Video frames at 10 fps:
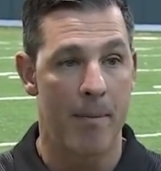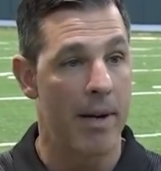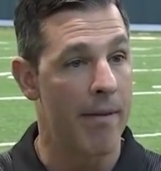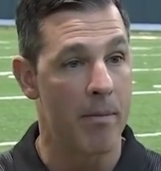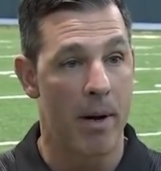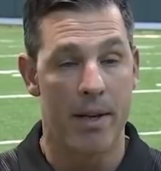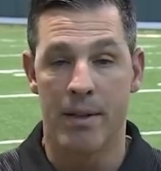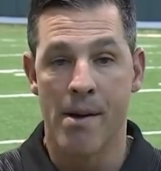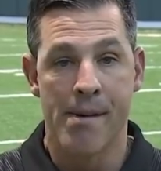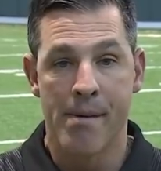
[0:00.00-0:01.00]
I mean, everybody,
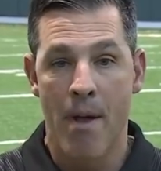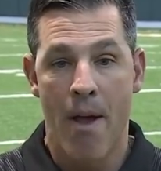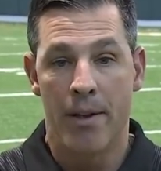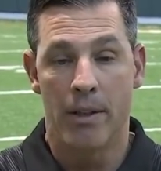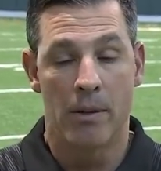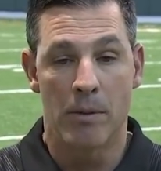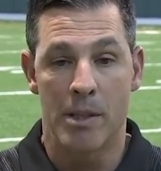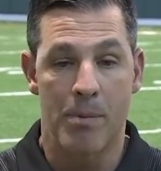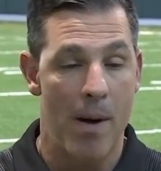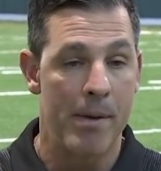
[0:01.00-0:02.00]

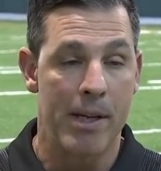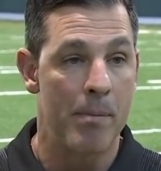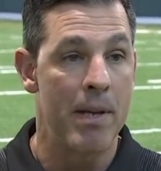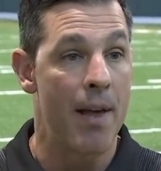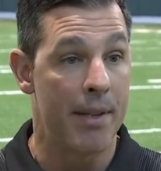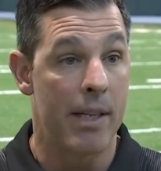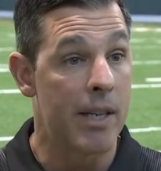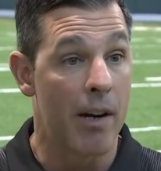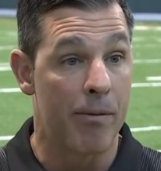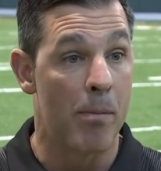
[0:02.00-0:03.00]
that's probably going to be on the
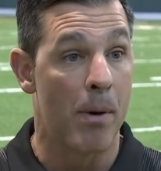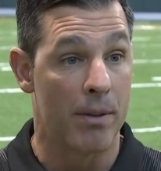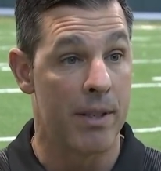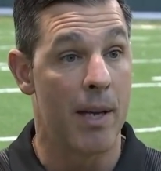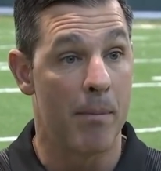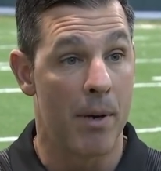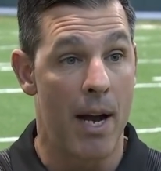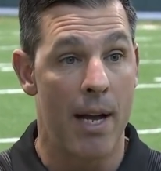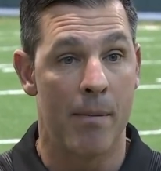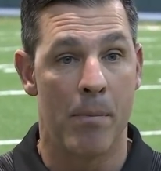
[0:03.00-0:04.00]
entire football team,
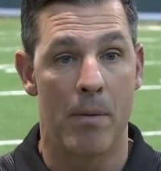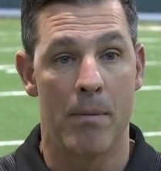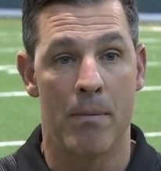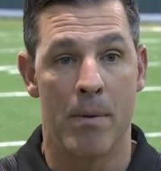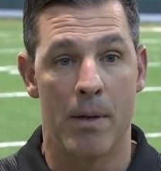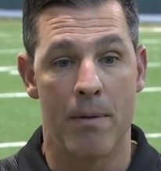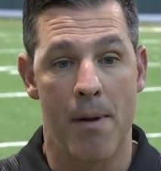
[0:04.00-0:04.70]
but